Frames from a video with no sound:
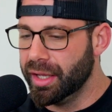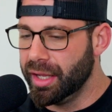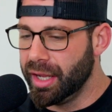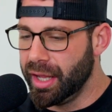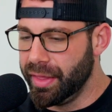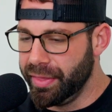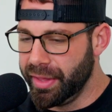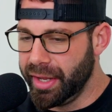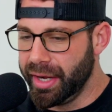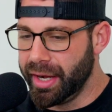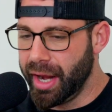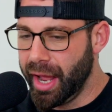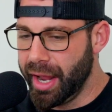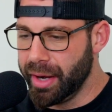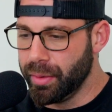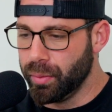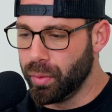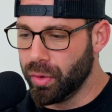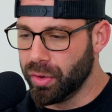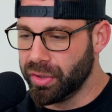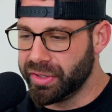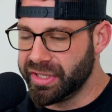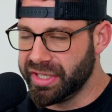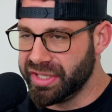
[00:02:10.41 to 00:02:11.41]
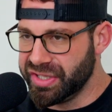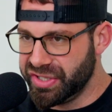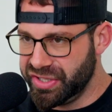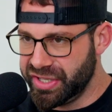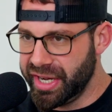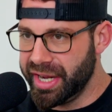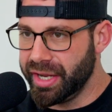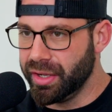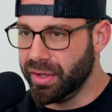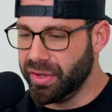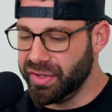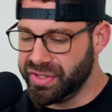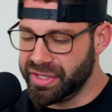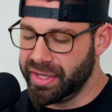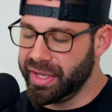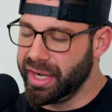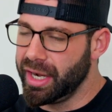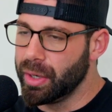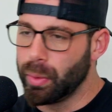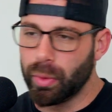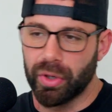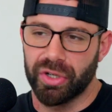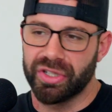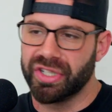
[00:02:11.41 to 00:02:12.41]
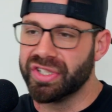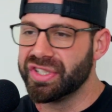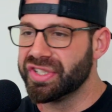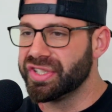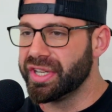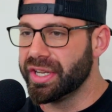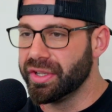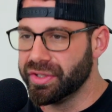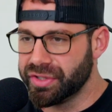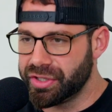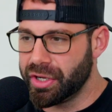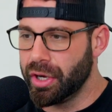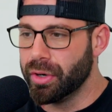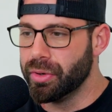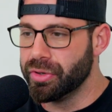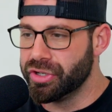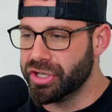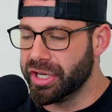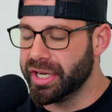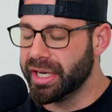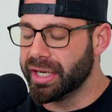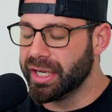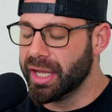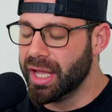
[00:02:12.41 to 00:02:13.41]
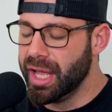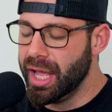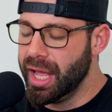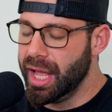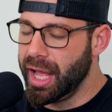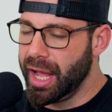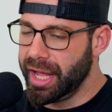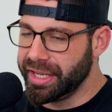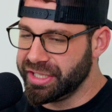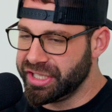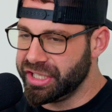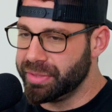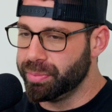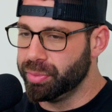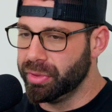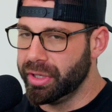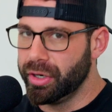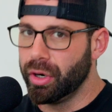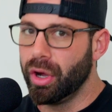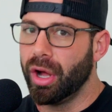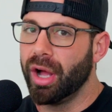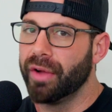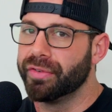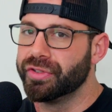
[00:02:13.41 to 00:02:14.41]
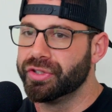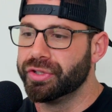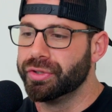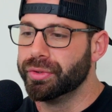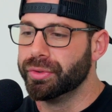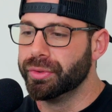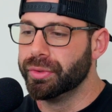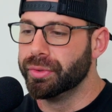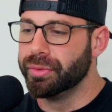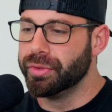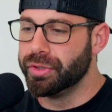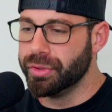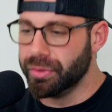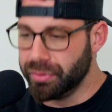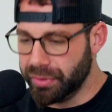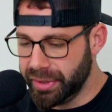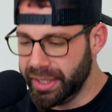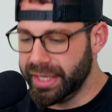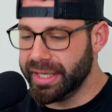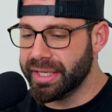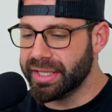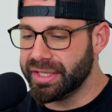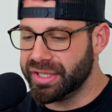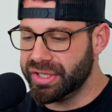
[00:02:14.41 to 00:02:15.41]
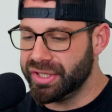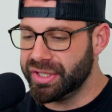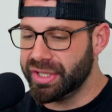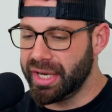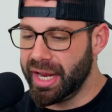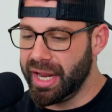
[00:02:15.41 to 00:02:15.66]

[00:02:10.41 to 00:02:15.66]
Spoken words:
And then I worked in sales, and then I worked in sales coaching. I split off to do this.